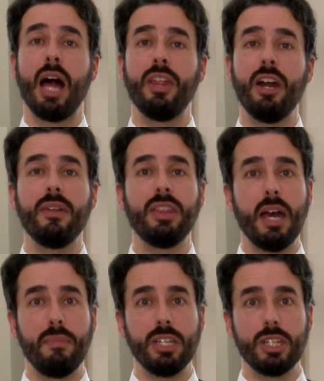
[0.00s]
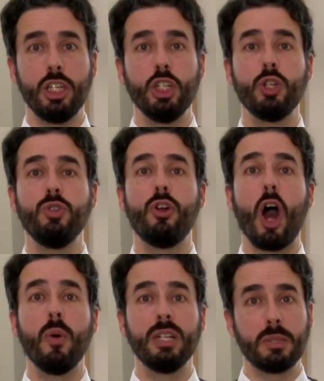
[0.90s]
a direct debit into your
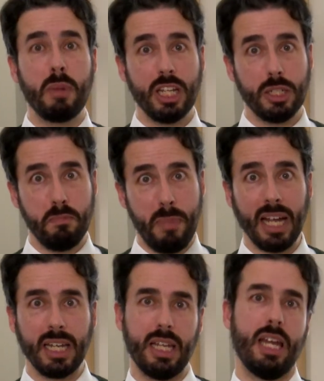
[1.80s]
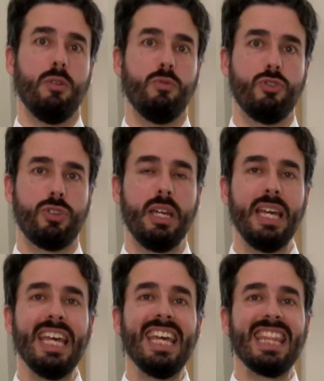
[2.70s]
own Spanish bank account.
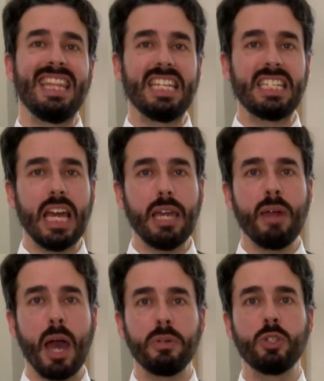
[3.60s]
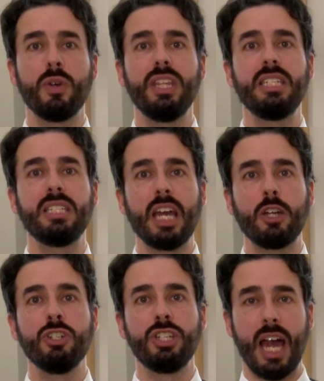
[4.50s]
The same happens with the
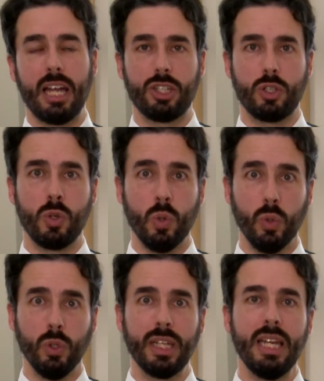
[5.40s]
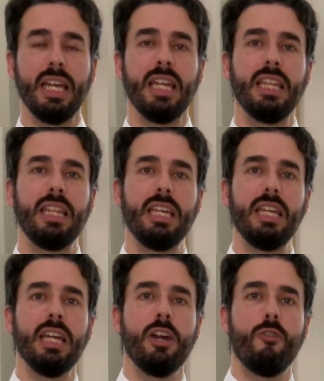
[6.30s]
second tax, called
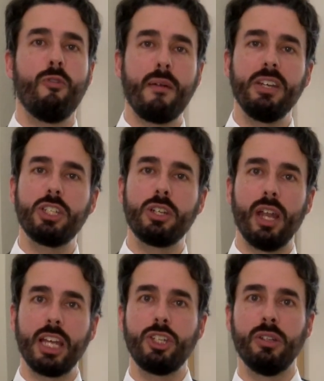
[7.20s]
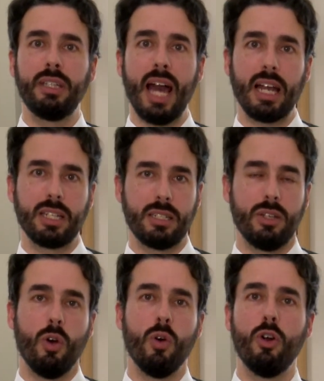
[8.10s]
the rubbish collection tax,
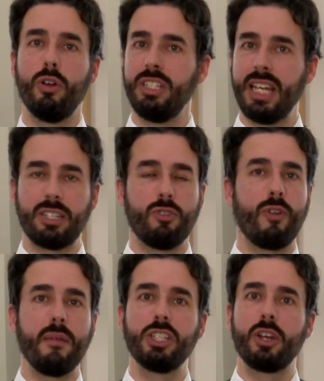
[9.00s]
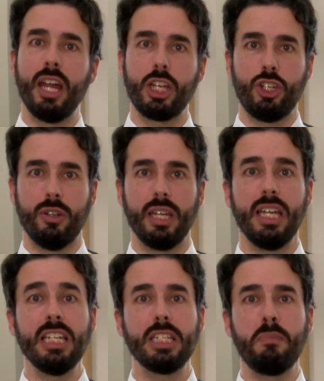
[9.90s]
or just rubbish collection.
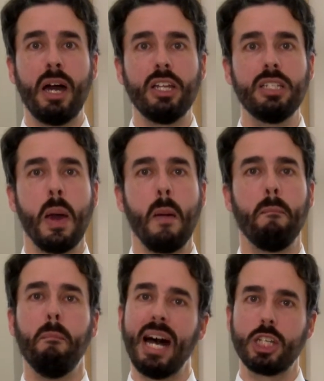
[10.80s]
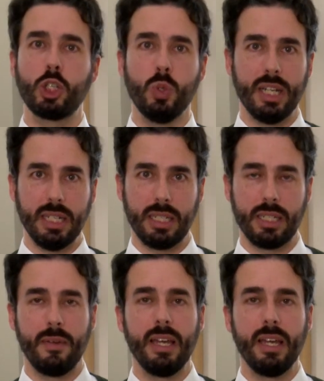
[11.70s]
In Spanish, basuras.